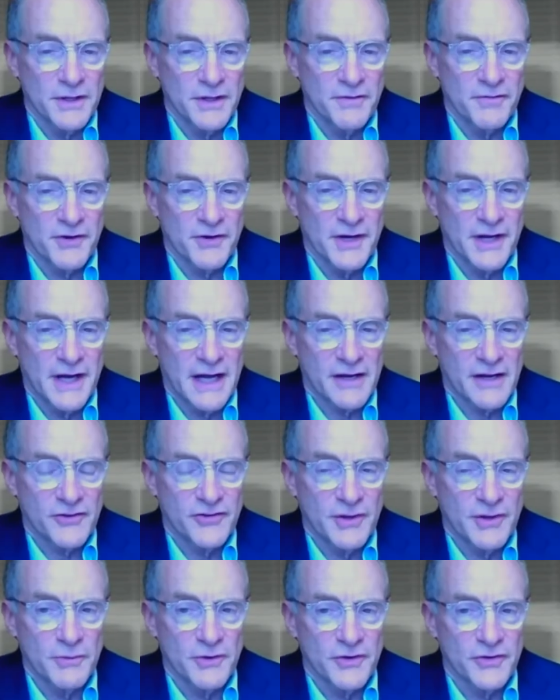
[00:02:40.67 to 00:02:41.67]
believe it or not,
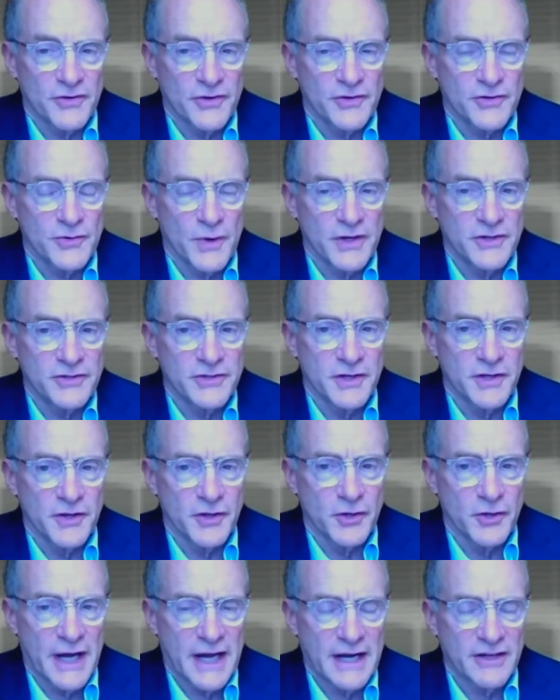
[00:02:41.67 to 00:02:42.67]
a similar situation
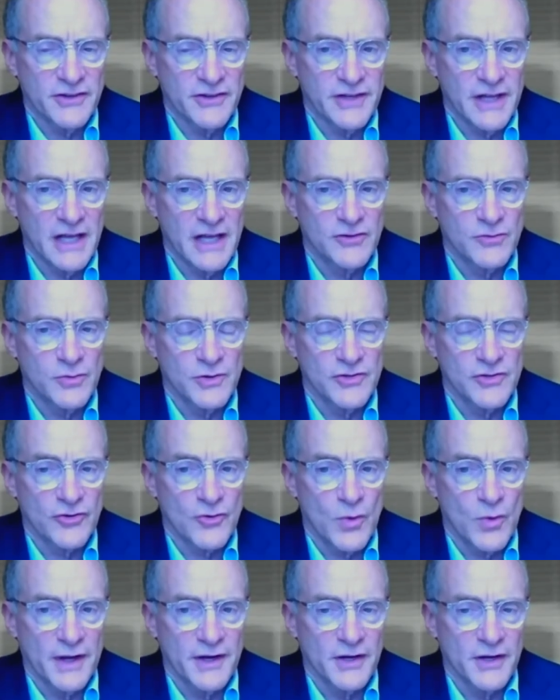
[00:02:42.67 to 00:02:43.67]
in the United States, which
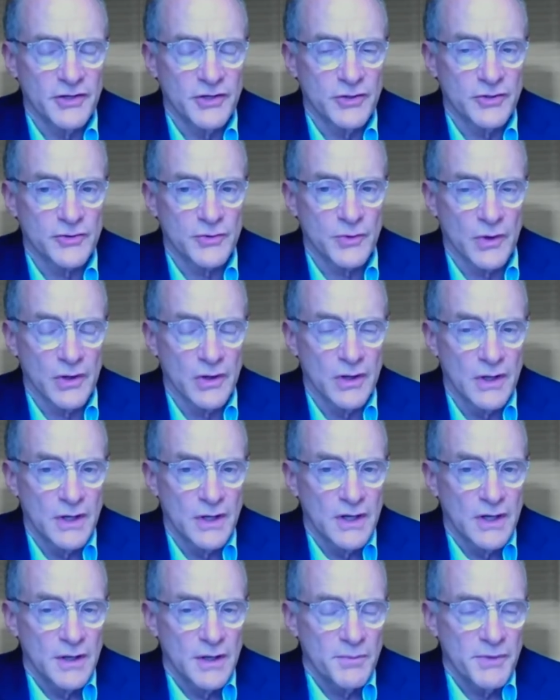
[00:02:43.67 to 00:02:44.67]
is quite unusual
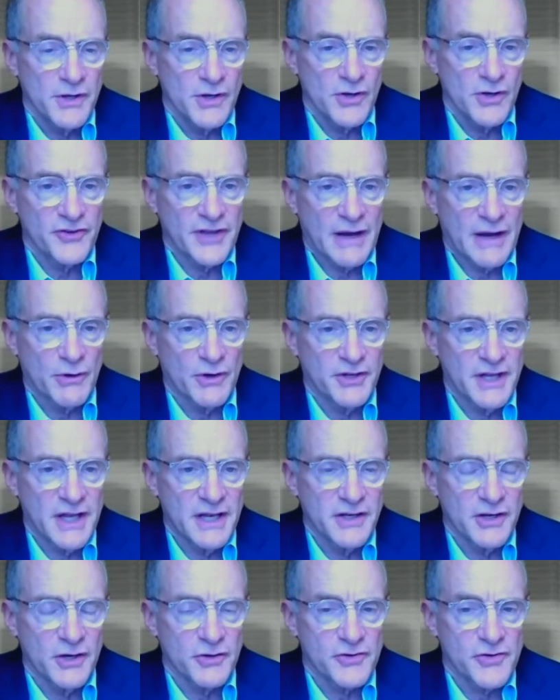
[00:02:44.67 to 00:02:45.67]
because our
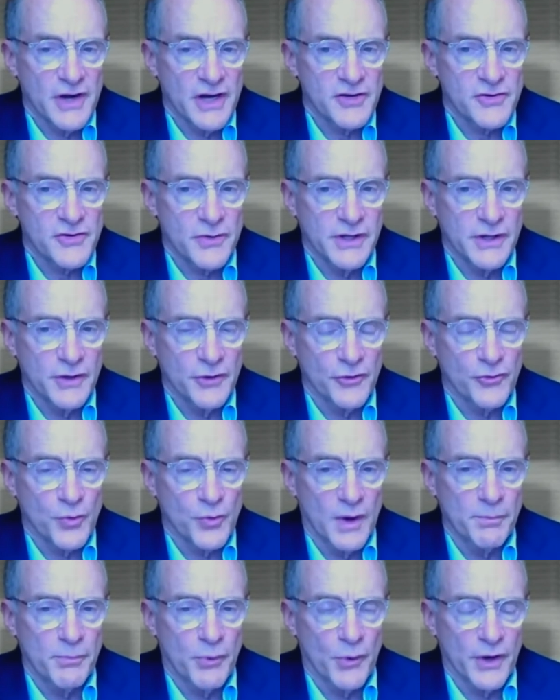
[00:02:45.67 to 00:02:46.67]
10-year Treasury
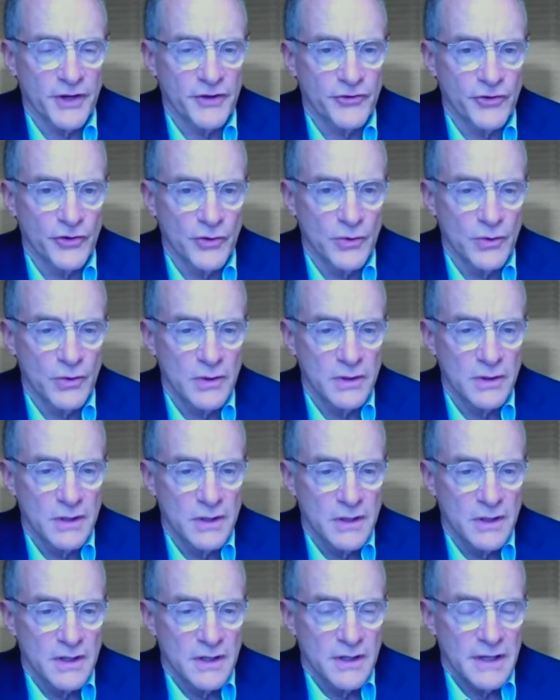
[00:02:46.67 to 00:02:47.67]
yields 1.2,
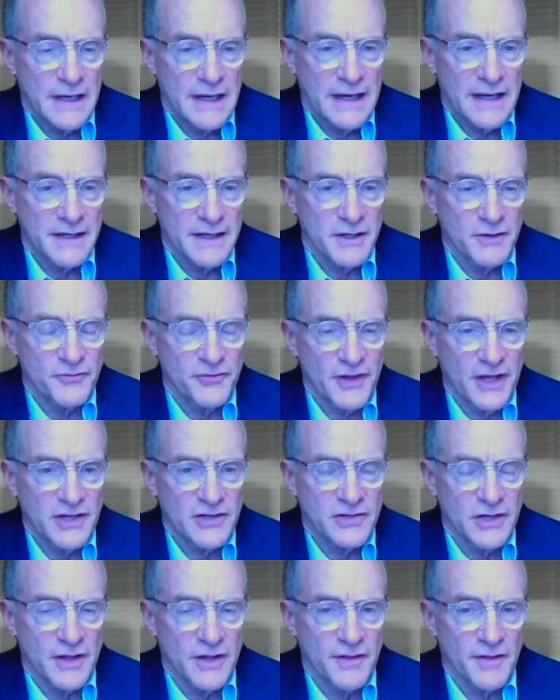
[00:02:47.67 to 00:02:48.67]
and
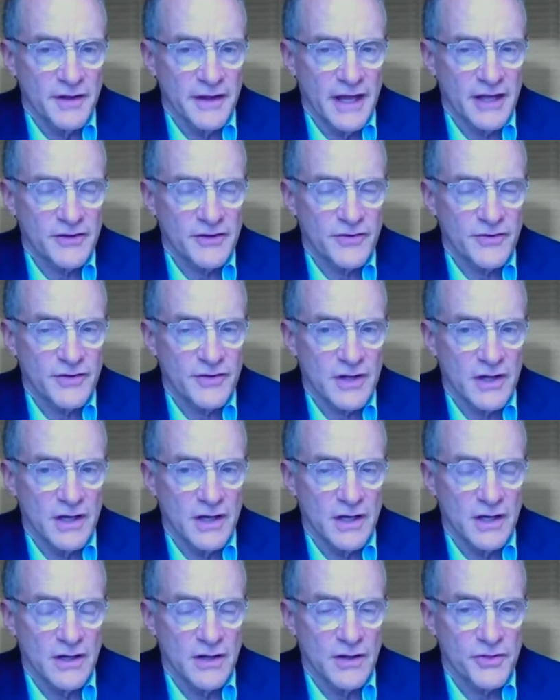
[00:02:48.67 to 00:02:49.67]
inflation in the last
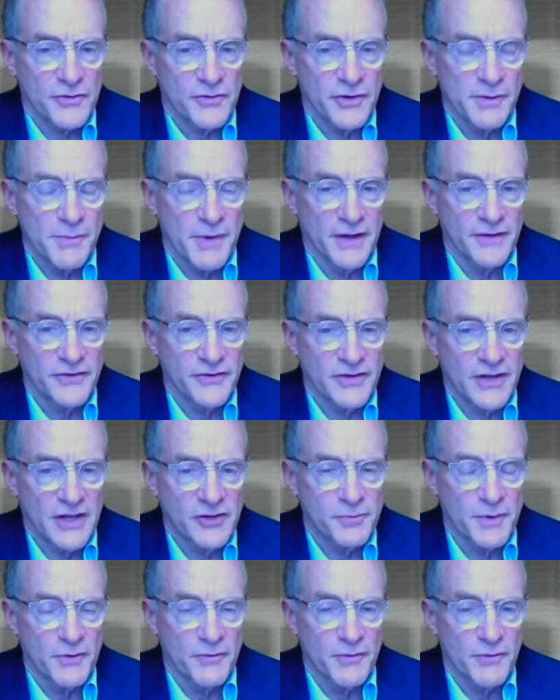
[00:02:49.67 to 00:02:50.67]
3 months
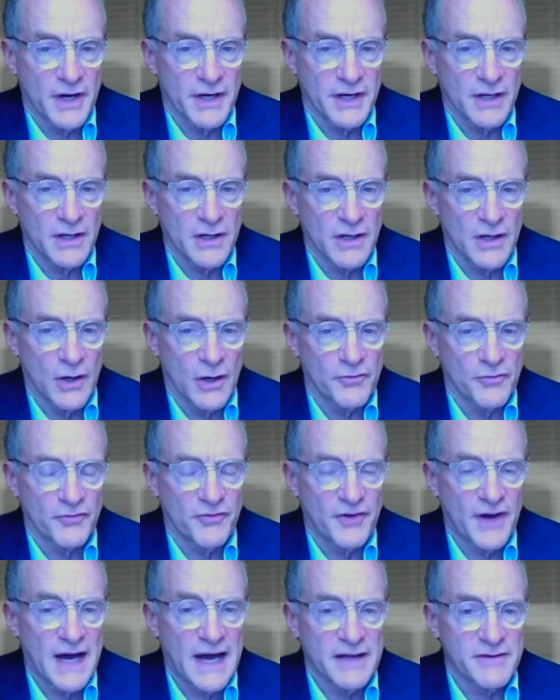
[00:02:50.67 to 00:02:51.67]
has been running
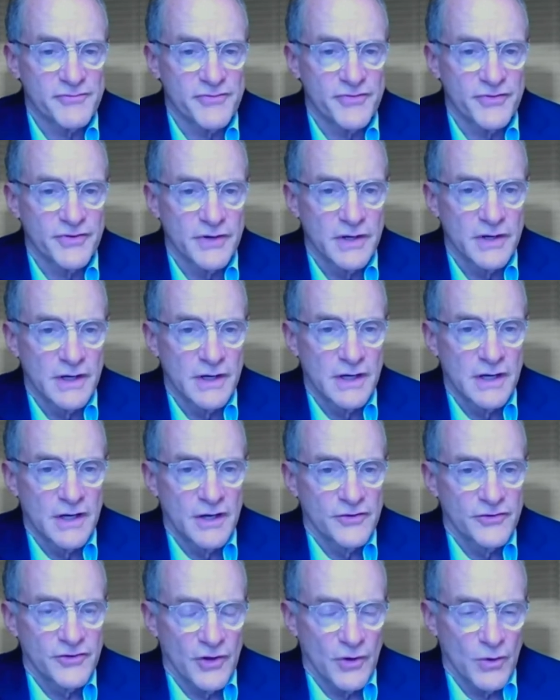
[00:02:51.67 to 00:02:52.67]
over 5.
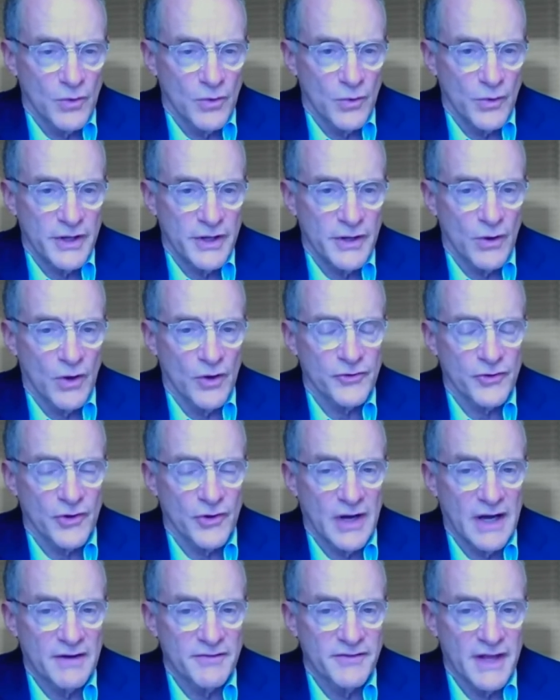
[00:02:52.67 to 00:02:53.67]
So we
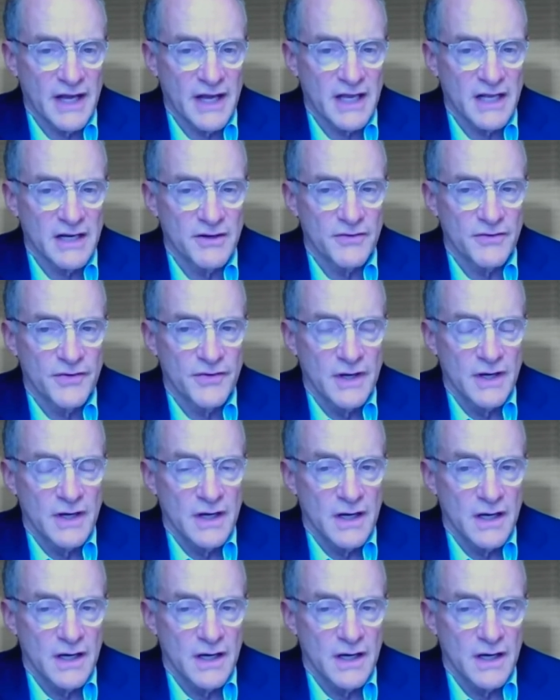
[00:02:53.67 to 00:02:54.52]
also have negative